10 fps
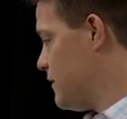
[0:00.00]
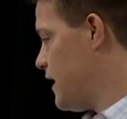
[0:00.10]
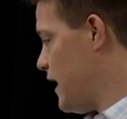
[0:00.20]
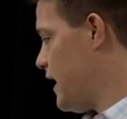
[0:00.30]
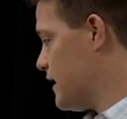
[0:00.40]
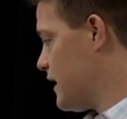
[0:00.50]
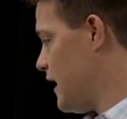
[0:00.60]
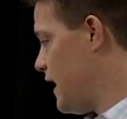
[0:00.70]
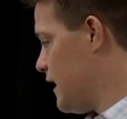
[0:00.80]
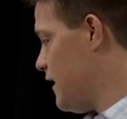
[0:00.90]
had some text,
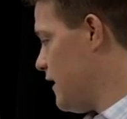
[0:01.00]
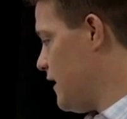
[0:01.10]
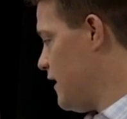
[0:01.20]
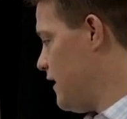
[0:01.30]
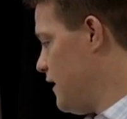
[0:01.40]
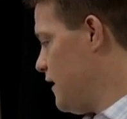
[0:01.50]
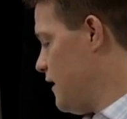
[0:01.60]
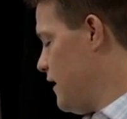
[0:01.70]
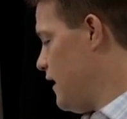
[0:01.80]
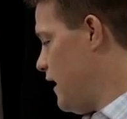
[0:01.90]
had a headline.
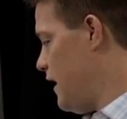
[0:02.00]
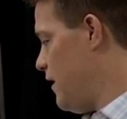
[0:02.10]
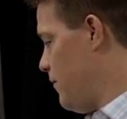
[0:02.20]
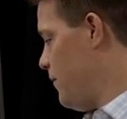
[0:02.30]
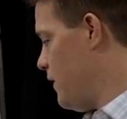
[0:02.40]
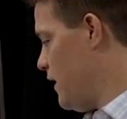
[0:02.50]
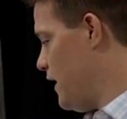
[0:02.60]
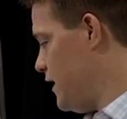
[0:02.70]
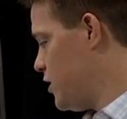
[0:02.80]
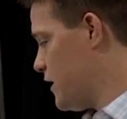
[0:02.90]
And
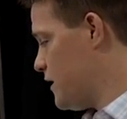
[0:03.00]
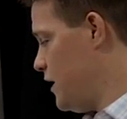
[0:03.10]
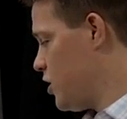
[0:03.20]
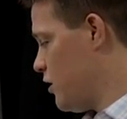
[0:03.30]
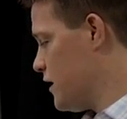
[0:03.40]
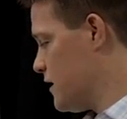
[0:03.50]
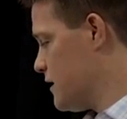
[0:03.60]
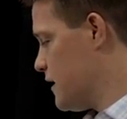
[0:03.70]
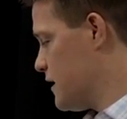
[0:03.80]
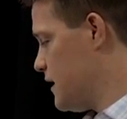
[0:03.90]
then he charged his
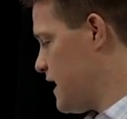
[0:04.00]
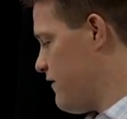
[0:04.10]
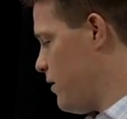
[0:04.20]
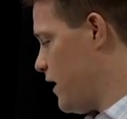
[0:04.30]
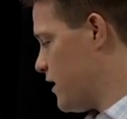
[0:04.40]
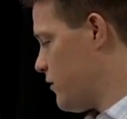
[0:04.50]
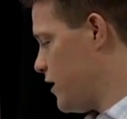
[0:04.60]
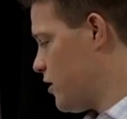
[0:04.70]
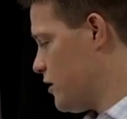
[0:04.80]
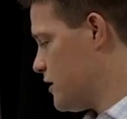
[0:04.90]
$67, so
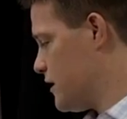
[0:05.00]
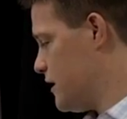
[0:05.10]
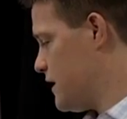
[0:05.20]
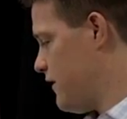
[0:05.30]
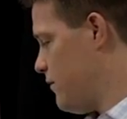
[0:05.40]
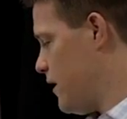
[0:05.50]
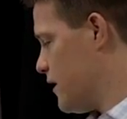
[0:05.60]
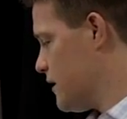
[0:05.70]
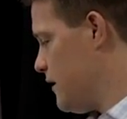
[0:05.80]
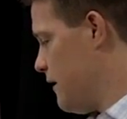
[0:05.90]
I charged
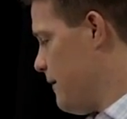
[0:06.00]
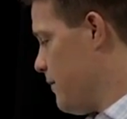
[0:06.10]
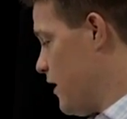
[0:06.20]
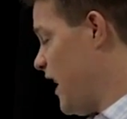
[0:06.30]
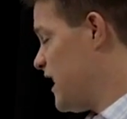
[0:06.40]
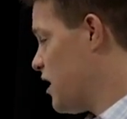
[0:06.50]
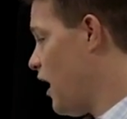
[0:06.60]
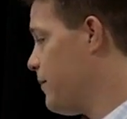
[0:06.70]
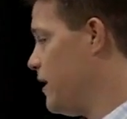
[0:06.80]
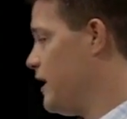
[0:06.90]
$67. I just
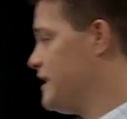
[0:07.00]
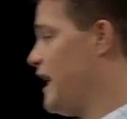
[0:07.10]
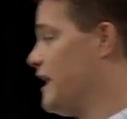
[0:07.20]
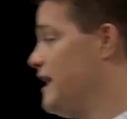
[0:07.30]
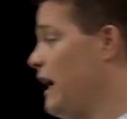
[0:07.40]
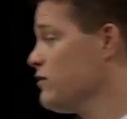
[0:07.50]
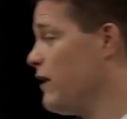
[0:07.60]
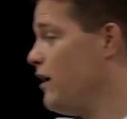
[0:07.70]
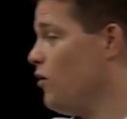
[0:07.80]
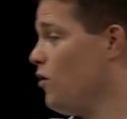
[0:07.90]
copied it exactly. And that was
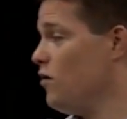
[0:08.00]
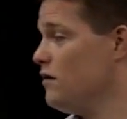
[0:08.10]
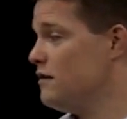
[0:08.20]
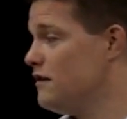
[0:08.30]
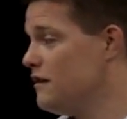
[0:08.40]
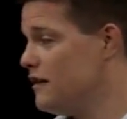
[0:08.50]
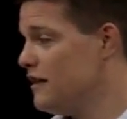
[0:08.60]
my whole